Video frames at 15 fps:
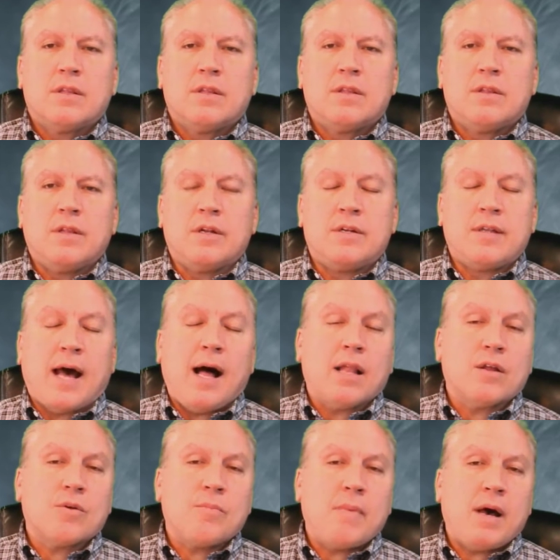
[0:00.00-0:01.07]
the
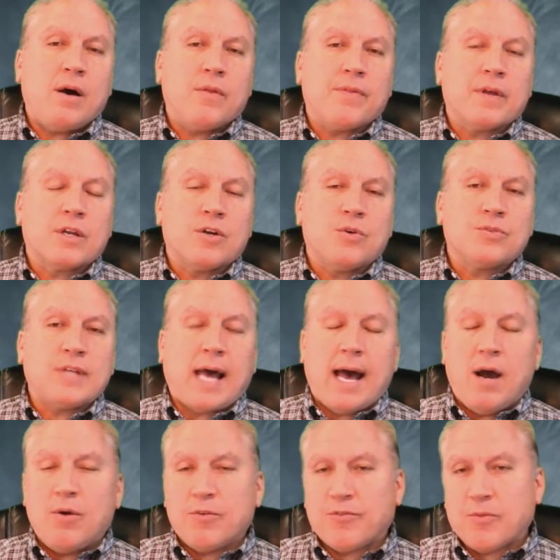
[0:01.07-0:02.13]
dollar amount that goes
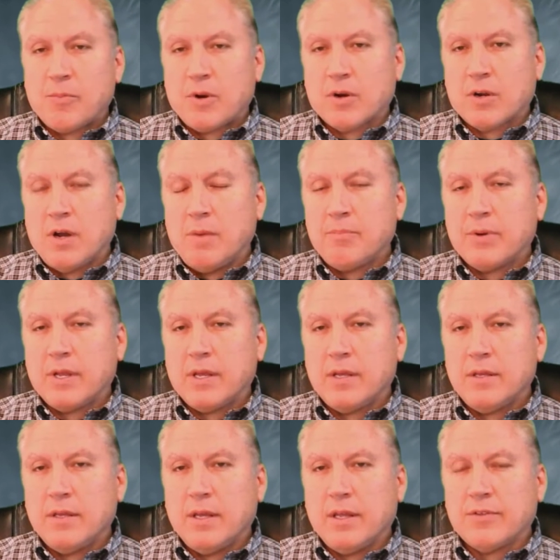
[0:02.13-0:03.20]
out from our
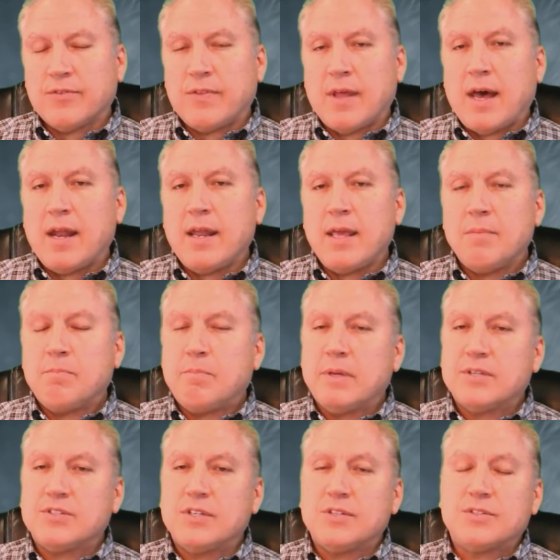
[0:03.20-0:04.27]
company is not a
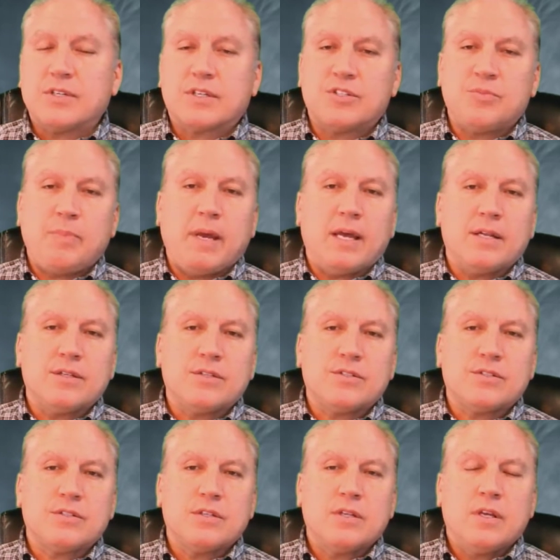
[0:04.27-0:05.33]
business
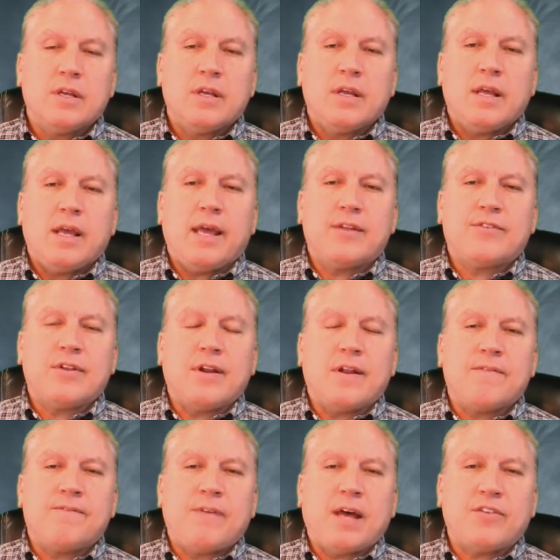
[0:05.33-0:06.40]
expense. It's an
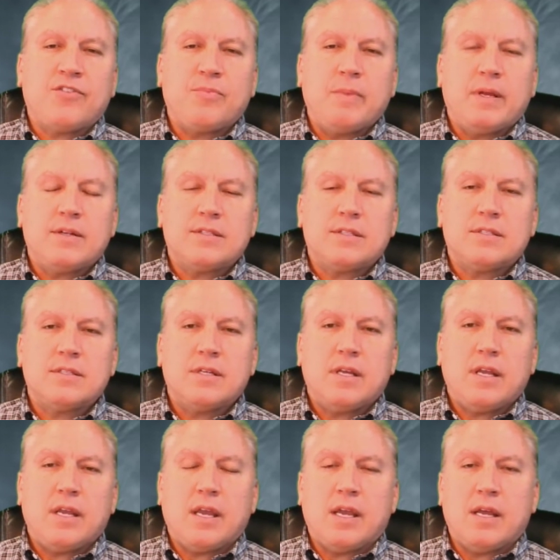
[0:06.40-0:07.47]
investment
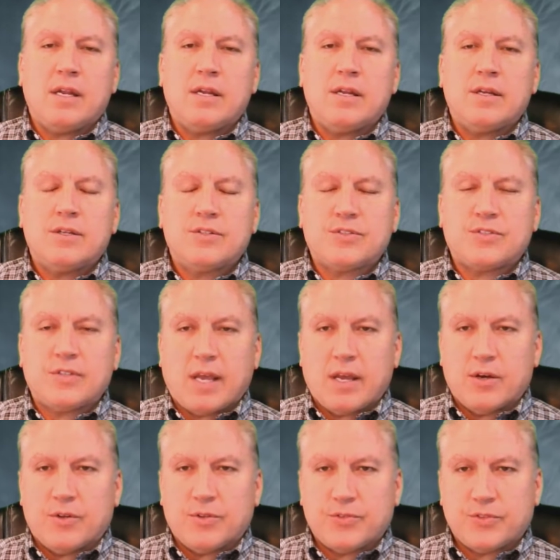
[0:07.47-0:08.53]
in
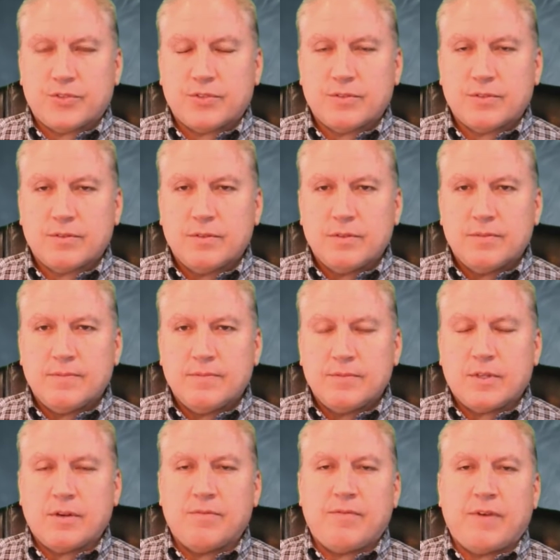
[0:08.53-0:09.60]
sales.
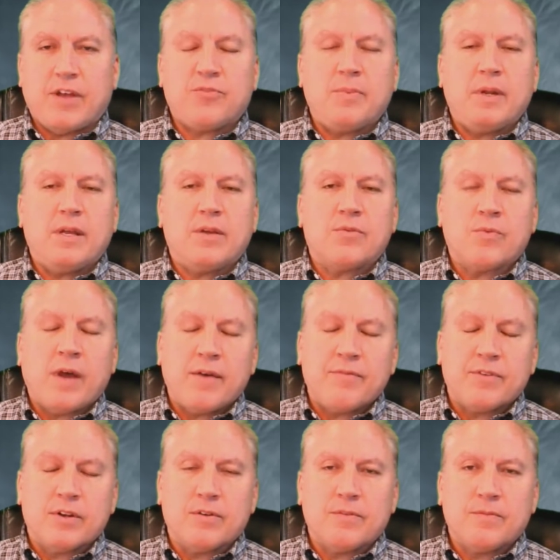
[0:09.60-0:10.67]
It's an investment in
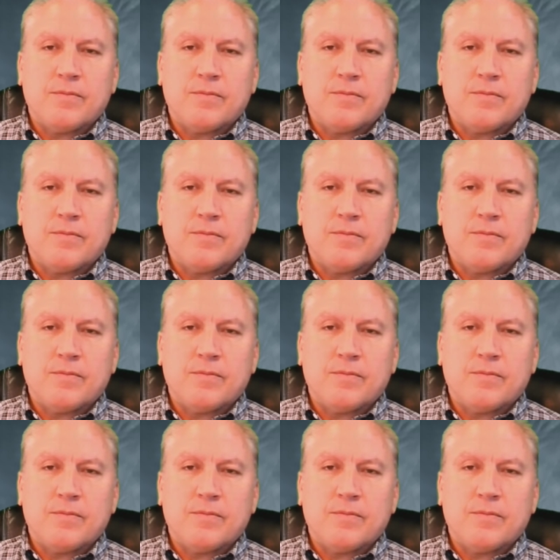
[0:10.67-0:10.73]
revenue.